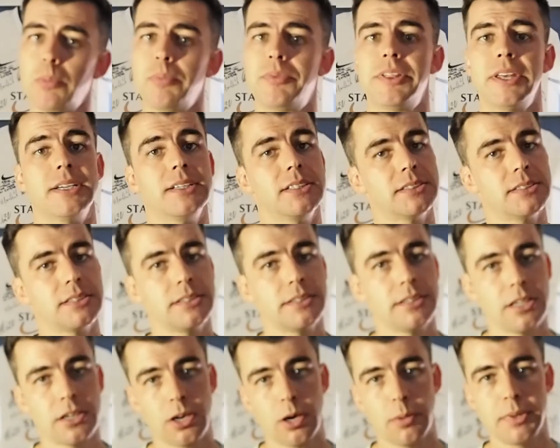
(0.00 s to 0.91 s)
things
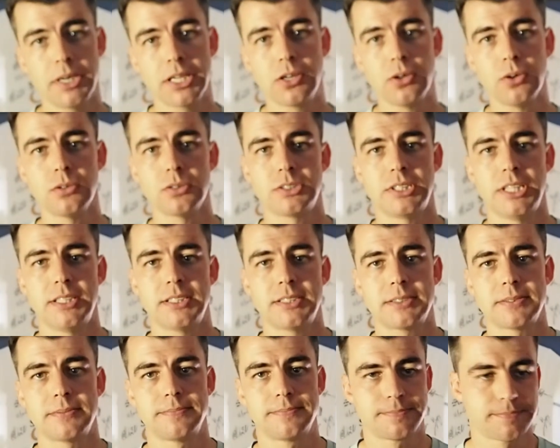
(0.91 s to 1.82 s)
that commonly cause this.
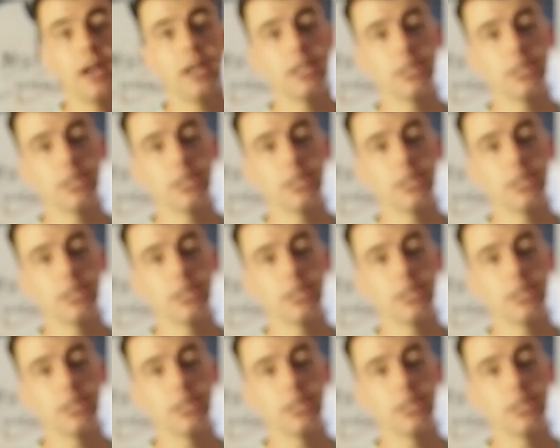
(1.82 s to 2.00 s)
And